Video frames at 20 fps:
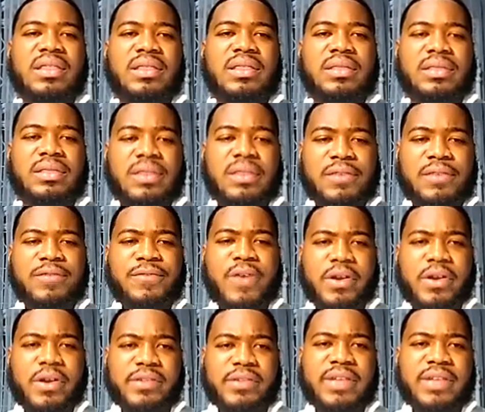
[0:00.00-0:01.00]
The
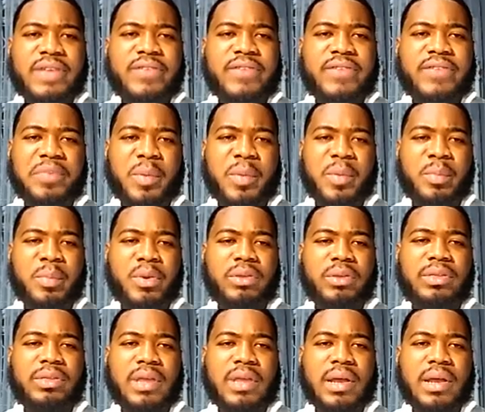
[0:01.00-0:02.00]
first investment book
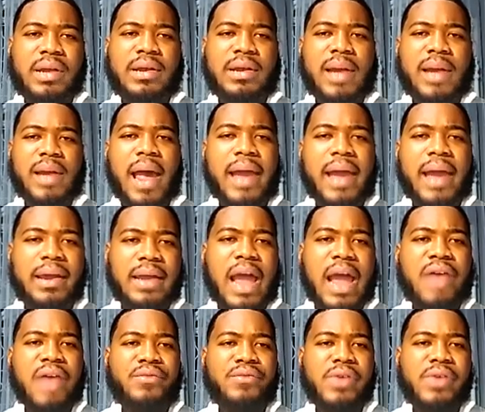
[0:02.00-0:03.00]
that I
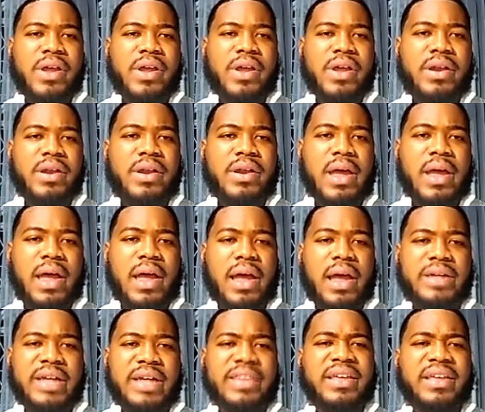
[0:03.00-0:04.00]
read, I
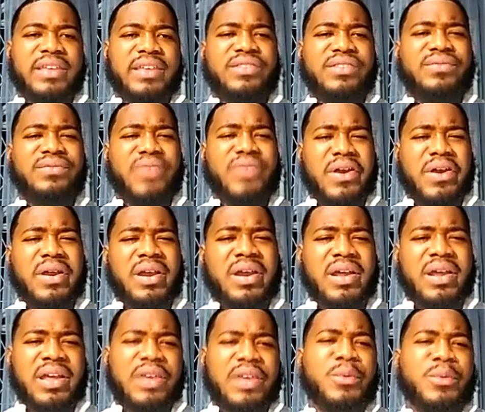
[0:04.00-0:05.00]
think
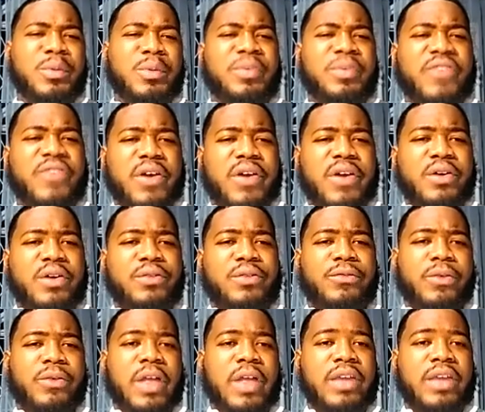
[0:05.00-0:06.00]
it would be very good
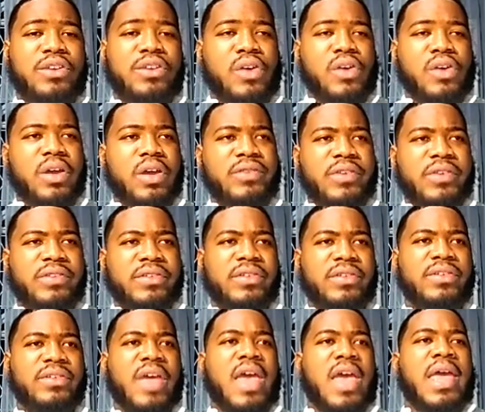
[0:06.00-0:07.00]
for like young investors.
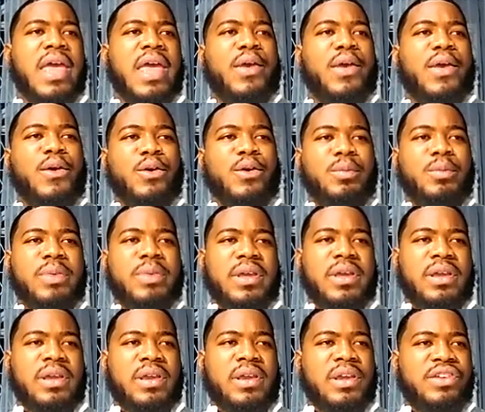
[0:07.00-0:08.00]

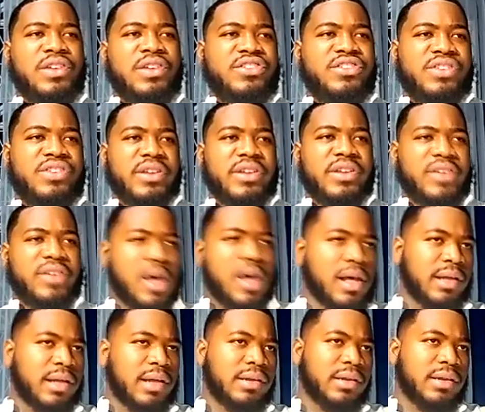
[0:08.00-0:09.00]
It's
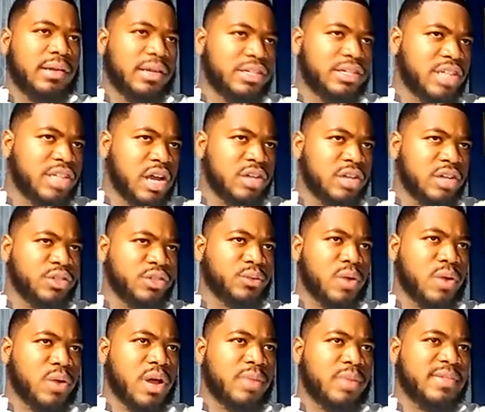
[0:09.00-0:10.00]
called Charles
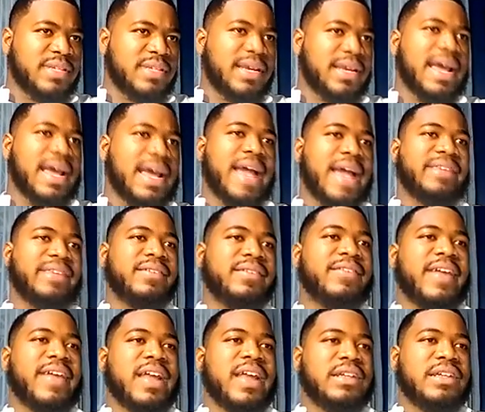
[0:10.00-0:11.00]
Schwab's Guide to
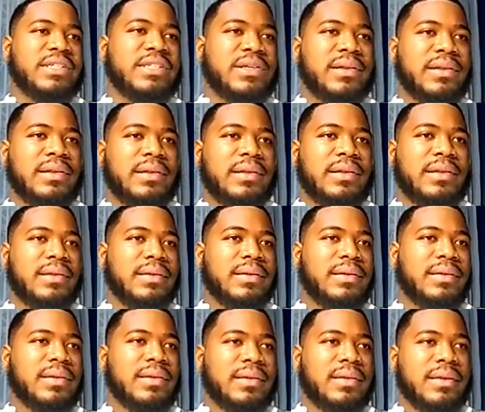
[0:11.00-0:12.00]
Financial
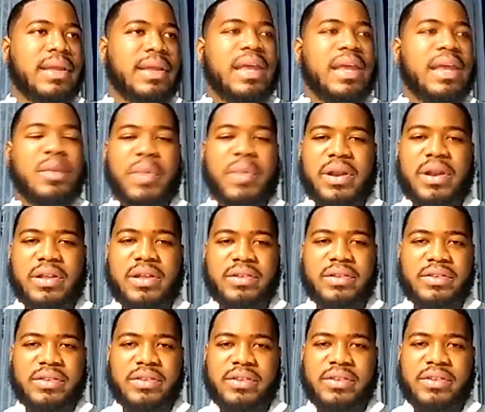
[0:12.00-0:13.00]

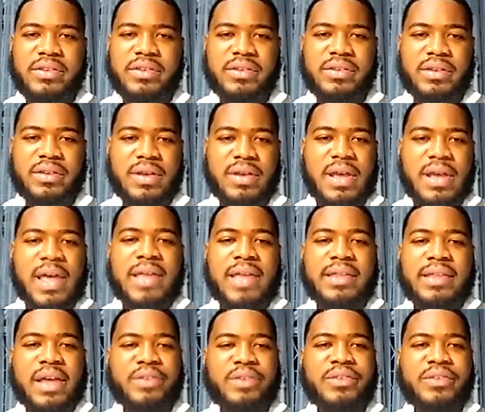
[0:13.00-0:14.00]
Independence. That
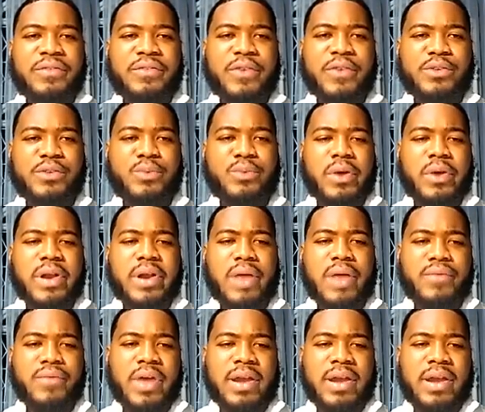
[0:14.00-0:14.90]
was the first one I read.